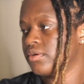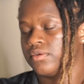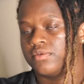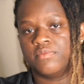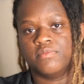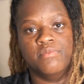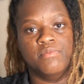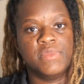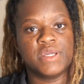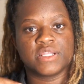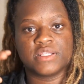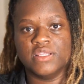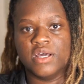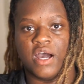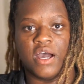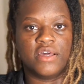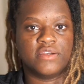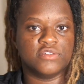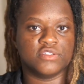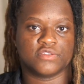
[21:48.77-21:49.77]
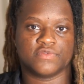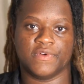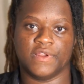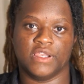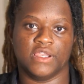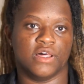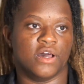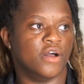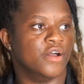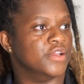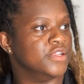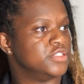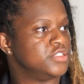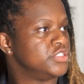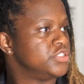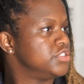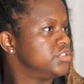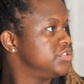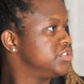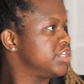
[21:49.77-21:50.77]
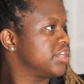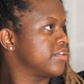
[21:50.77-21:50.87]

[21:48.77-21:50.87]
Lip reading: McDonald's for lunch,